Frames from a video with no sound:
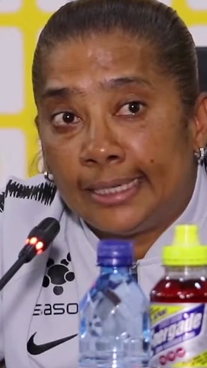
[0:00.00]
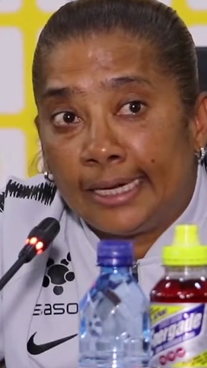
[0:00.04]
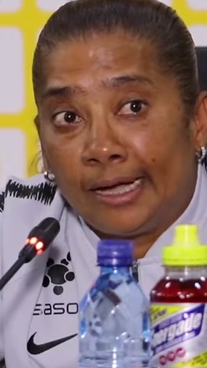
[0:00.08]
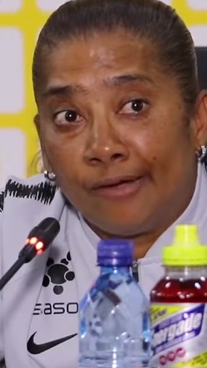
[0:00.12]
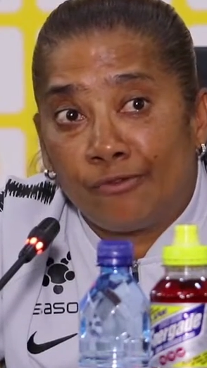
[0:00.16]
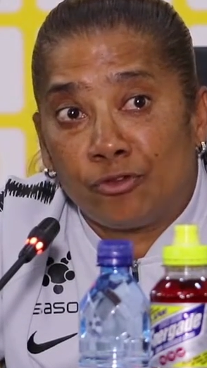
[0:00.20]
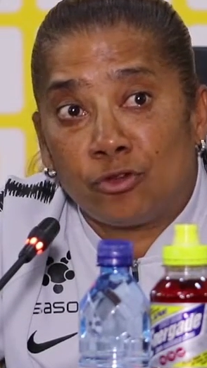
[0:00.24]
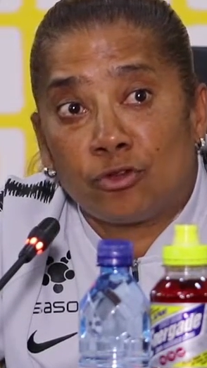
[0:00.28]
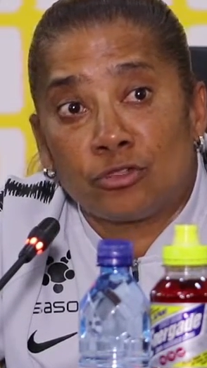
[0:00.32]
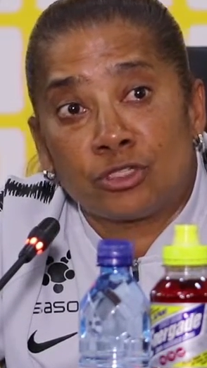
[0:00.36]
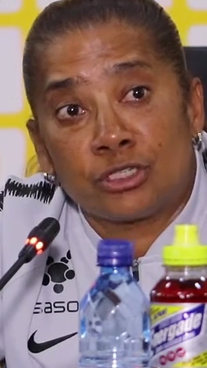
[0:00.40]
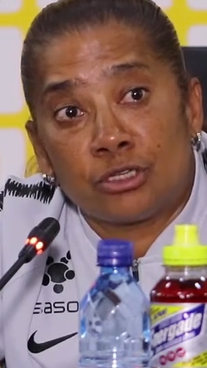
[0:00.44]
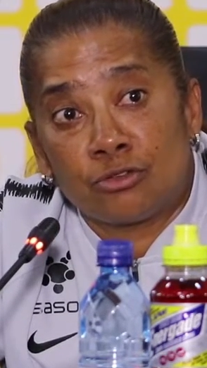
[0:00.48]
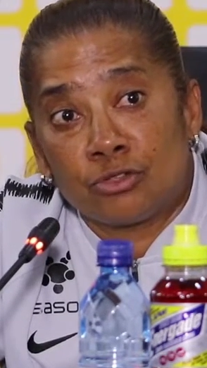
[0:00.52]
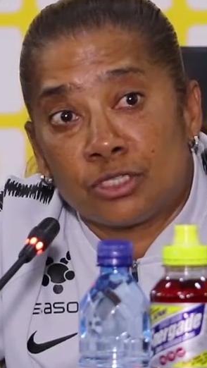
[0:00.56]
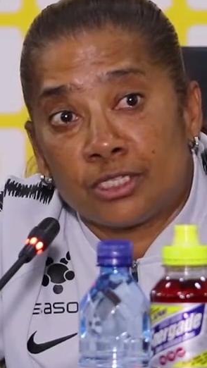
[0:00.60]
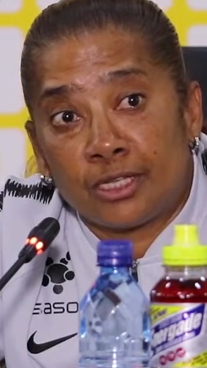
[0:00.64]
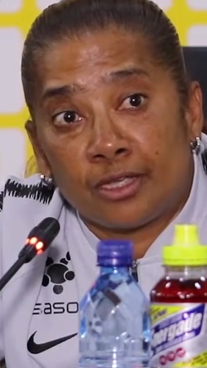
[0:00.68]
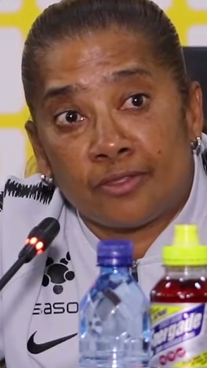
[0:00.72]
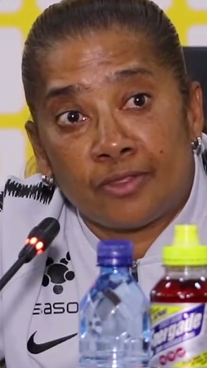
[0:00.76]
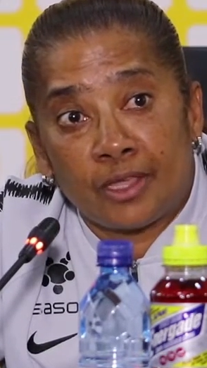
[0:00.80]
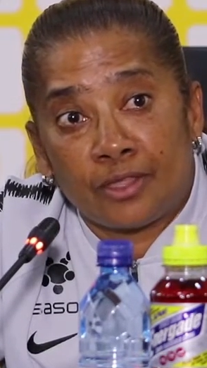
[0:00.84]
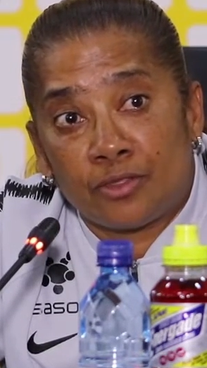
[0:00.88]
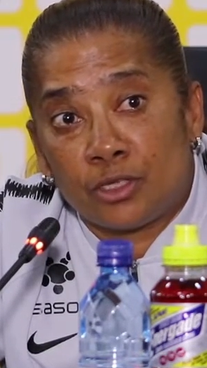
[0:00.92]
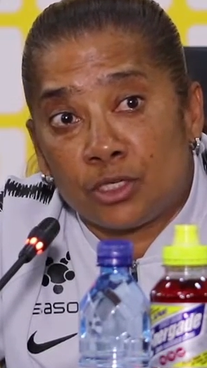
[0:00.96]
I've also
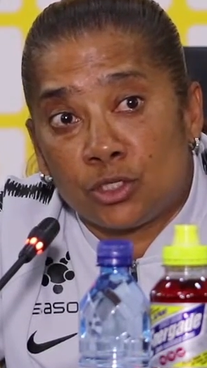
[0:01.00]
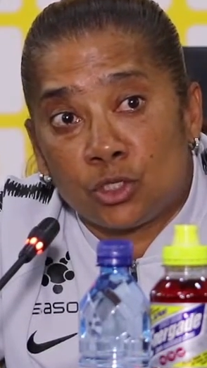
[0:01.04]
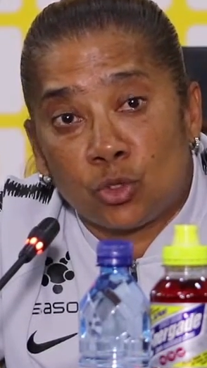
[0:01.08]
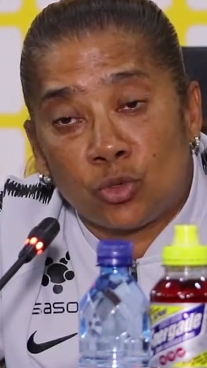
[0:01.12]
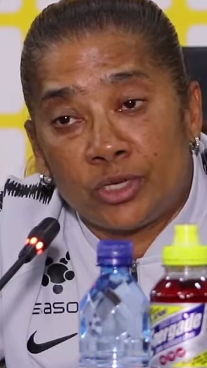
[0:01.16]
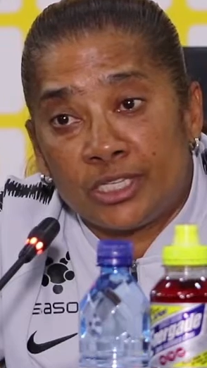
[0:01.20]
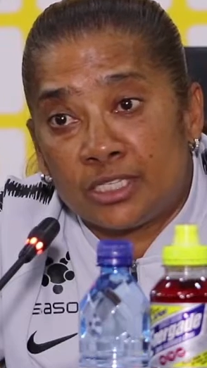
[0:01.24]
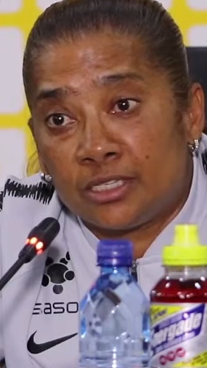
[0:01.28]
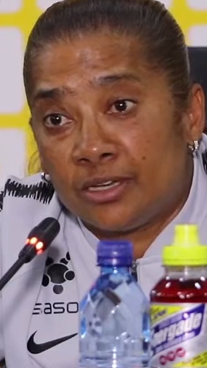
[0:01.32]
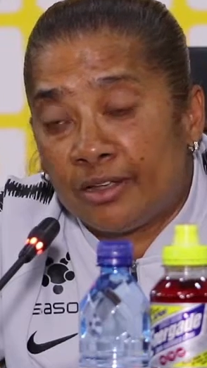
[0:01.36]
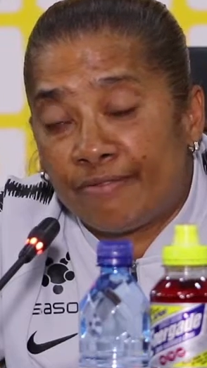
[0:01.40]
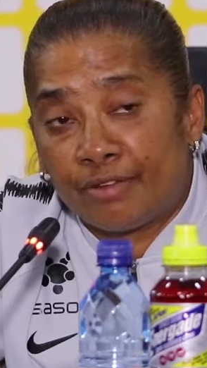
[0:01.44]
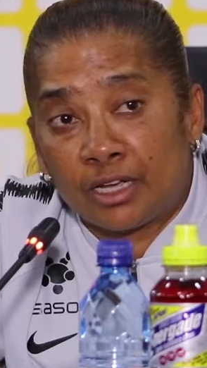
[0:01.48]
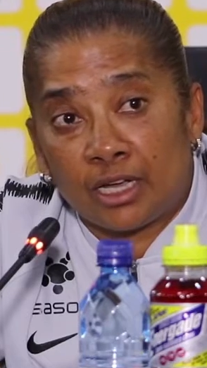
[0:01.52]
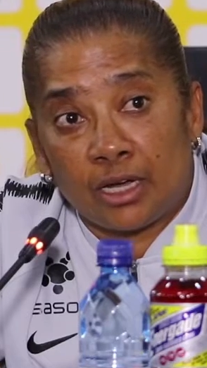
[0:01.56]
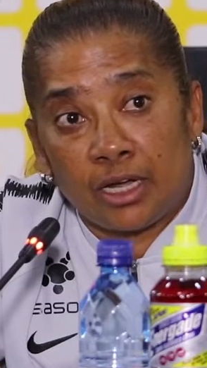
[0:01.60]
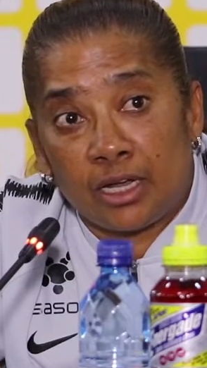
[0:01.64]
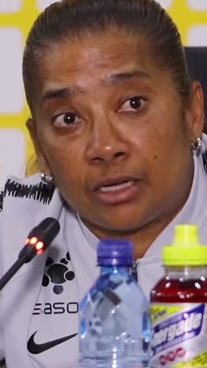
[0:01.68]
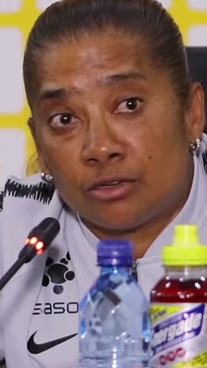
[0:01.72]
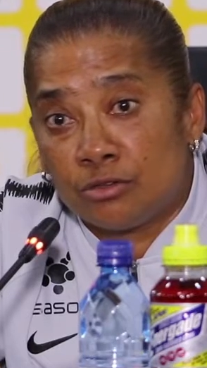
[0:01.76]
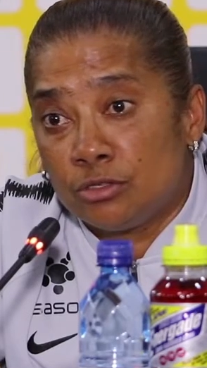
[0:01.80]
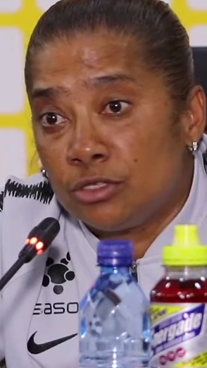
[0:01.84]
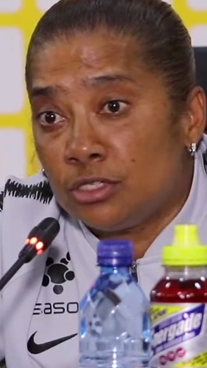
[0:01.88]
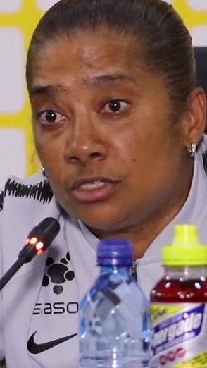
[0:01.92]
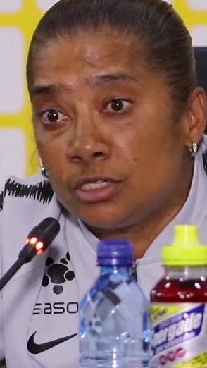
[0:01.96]
said that the door is never
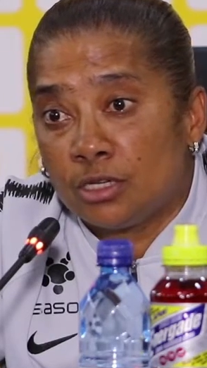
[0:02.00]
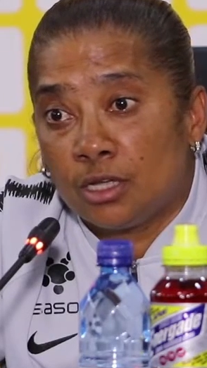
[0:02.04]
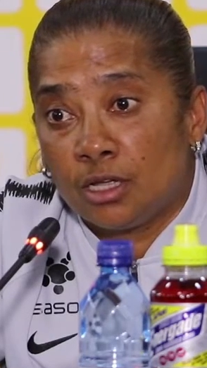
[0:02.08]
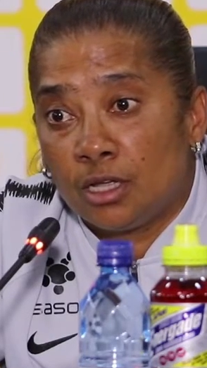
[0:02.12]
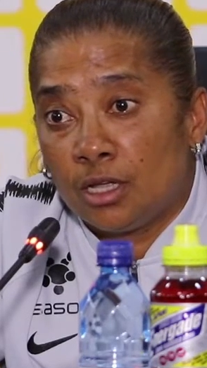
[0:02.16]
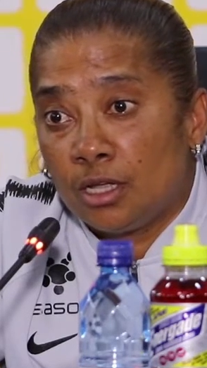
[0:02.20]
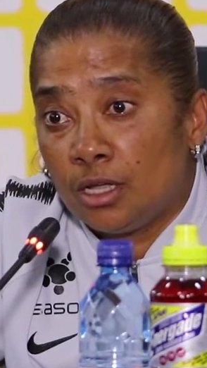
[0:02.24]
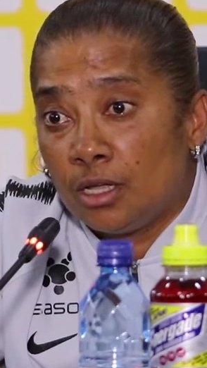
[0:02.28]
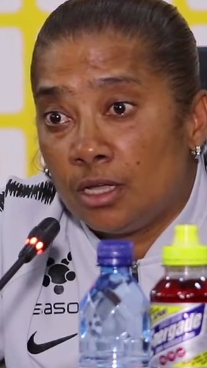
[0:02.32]
closed.